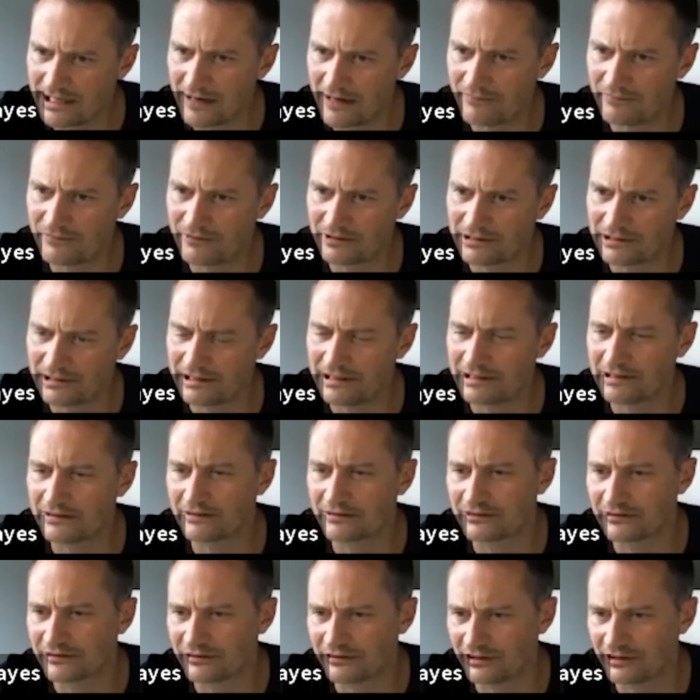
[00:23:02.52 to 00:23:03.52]
definitely
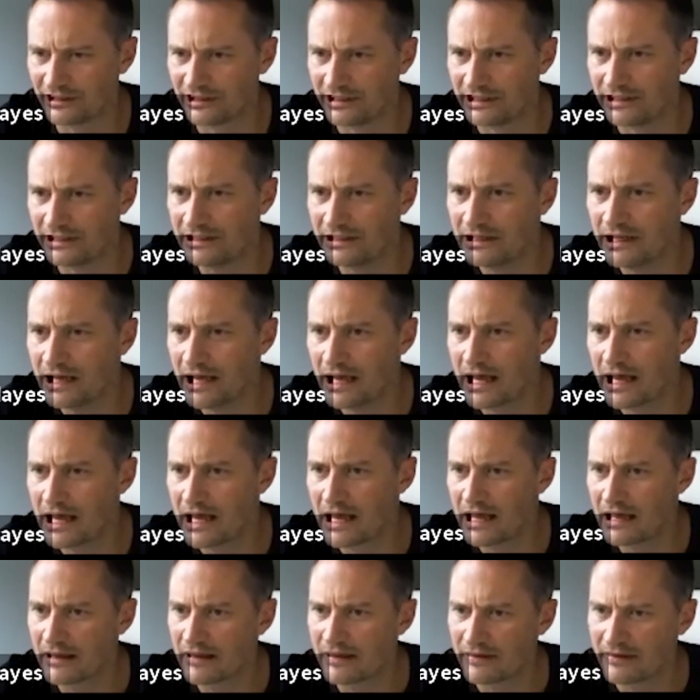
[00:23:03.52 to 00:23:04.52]
see
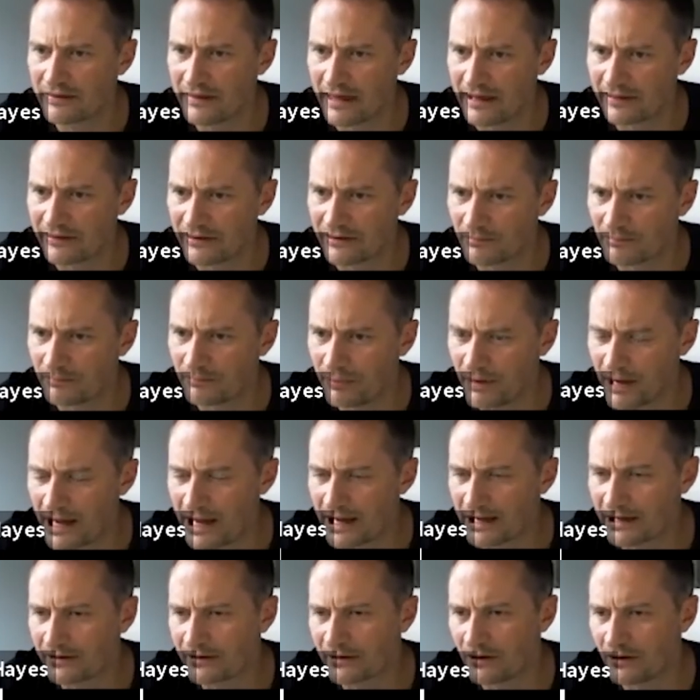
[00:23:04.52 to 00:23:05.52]
that the
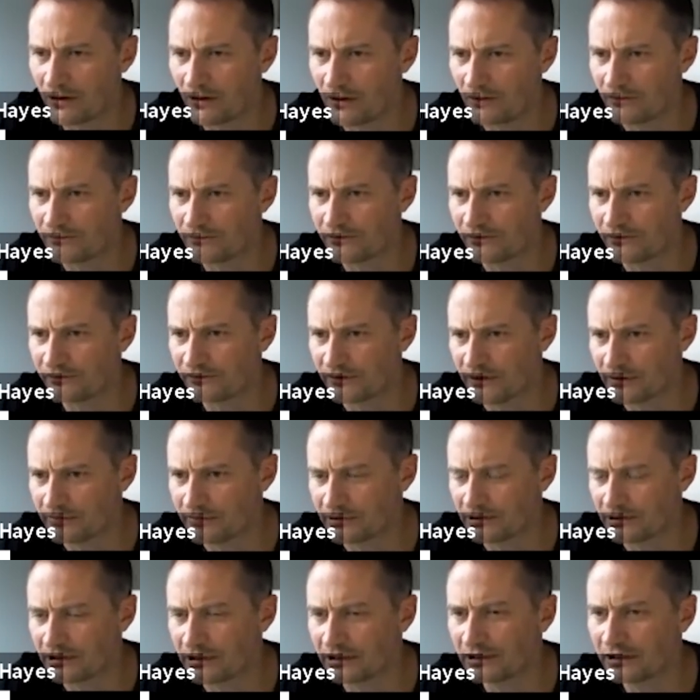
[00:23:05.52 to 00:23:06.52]
back of the
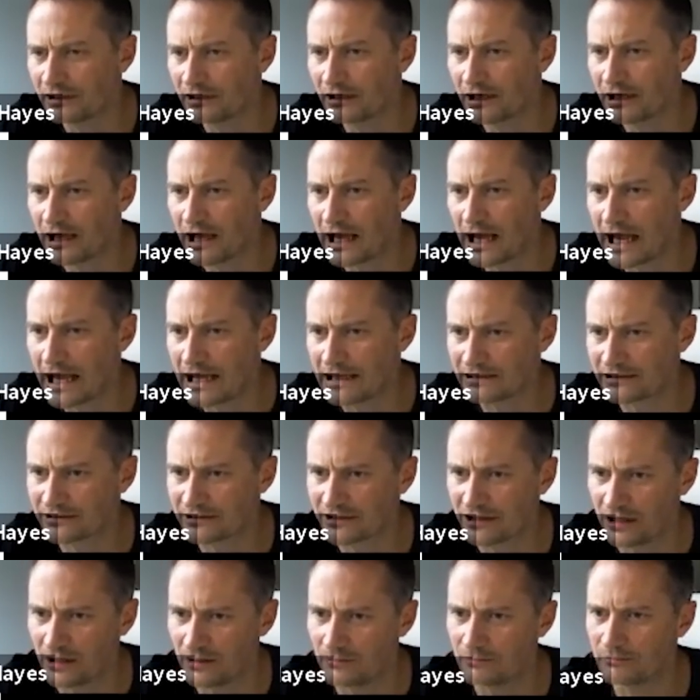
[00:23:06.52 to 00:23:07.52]
fibula has
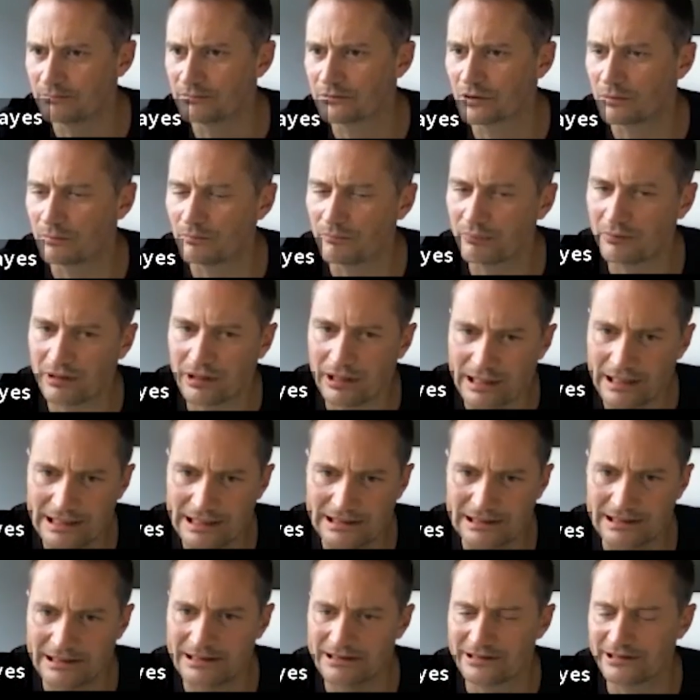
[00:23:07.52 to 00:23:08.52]
come
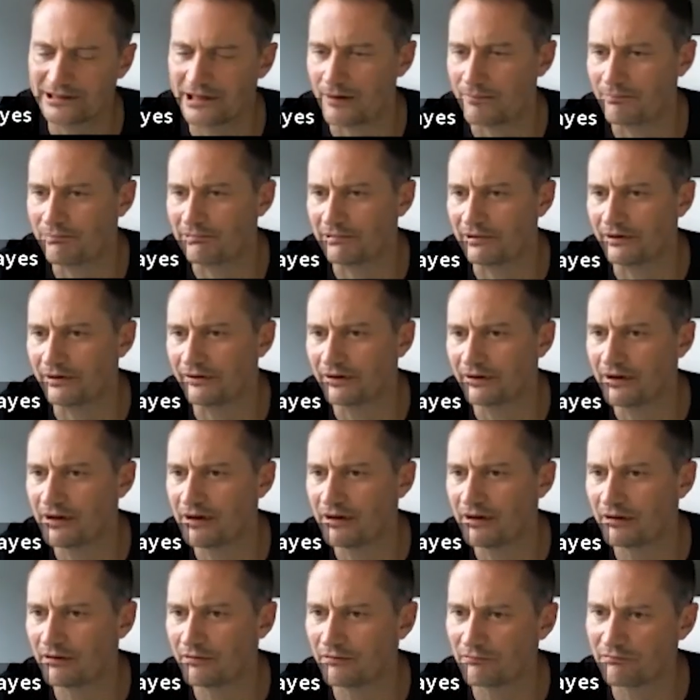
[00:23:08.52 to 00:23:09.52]
completely separate
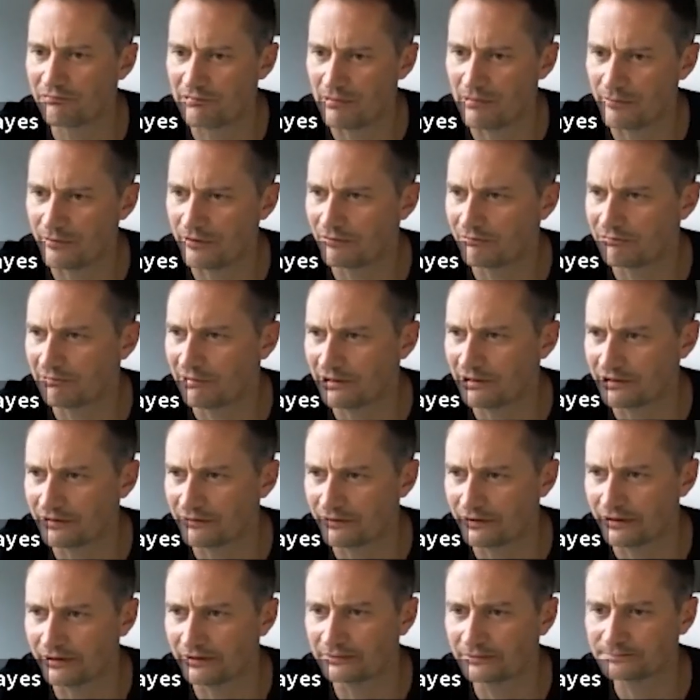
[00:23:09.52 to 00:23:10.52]
from the front
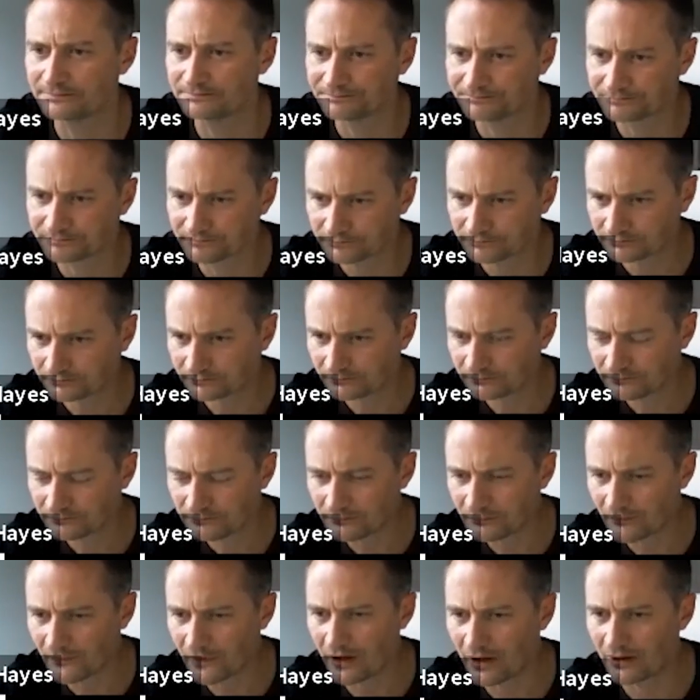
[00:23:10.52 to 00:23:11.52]
of it.
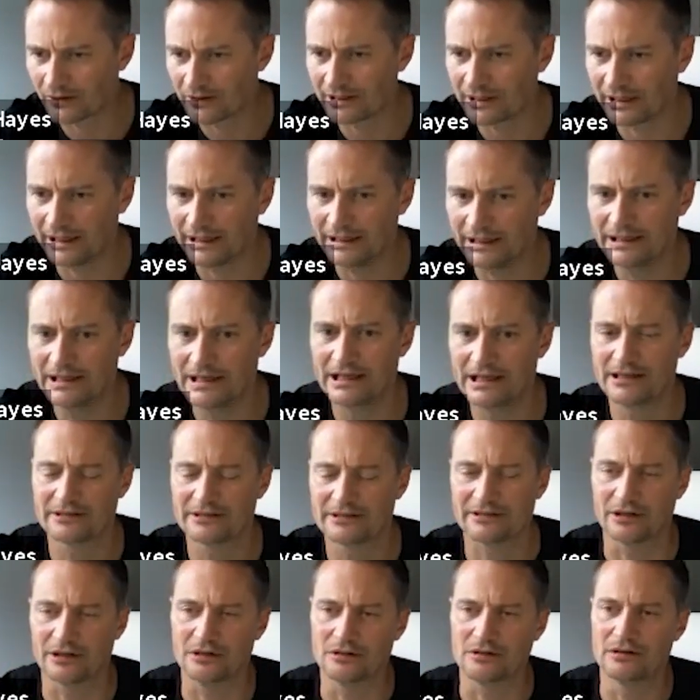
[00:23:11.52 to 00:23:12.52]
Okay,
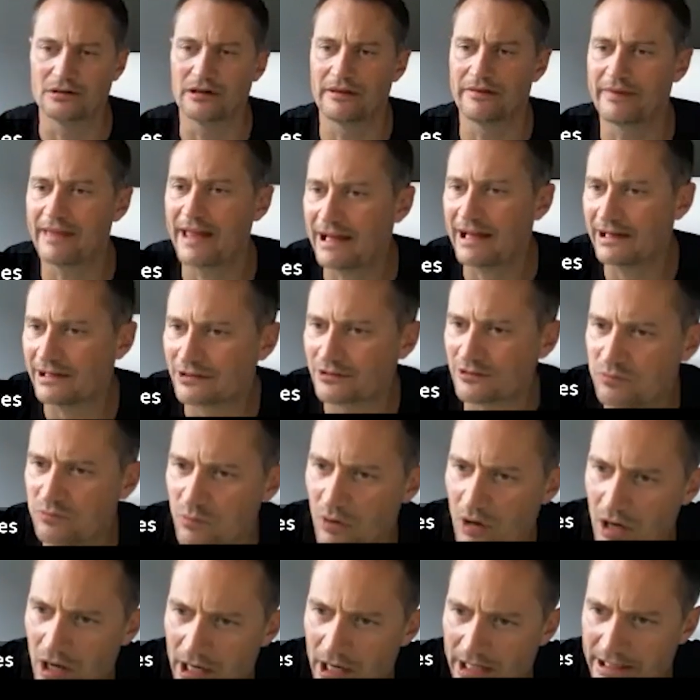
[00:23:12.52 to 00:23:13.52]
so that is
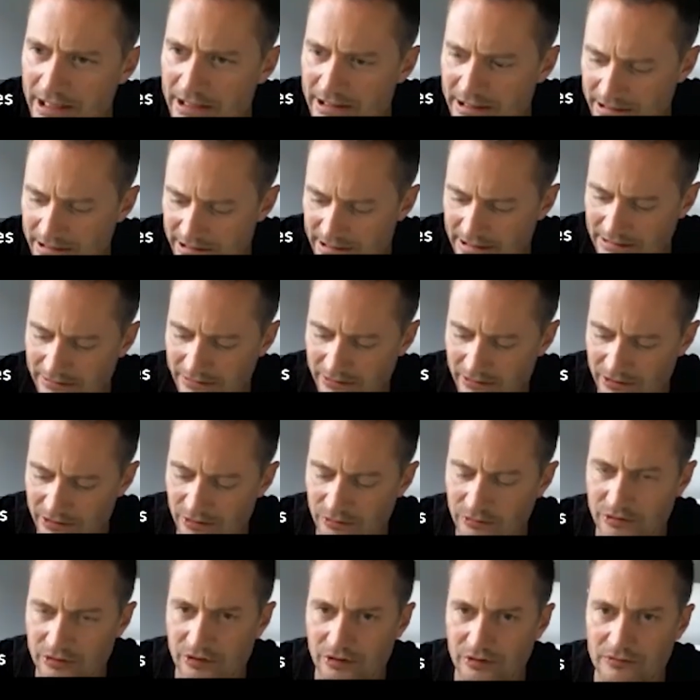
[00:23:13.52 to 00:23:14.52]
why you need to
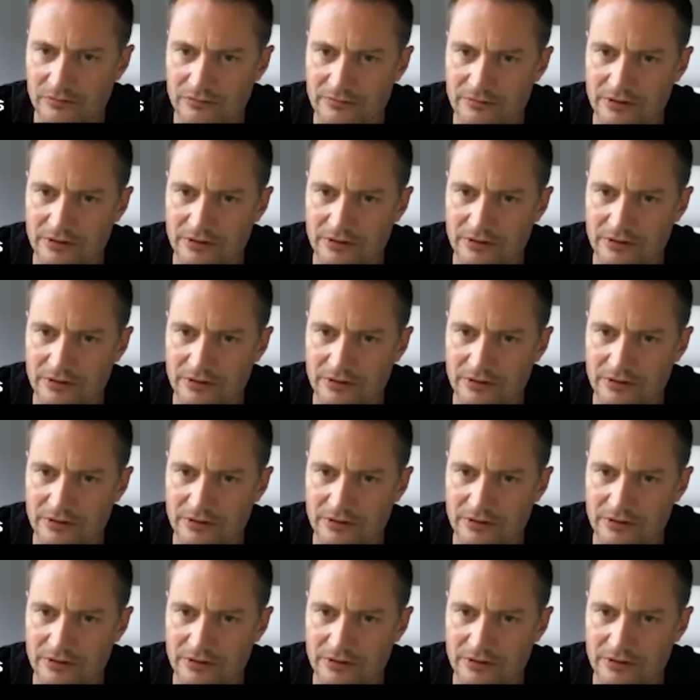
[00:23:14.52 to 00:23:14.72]
do 2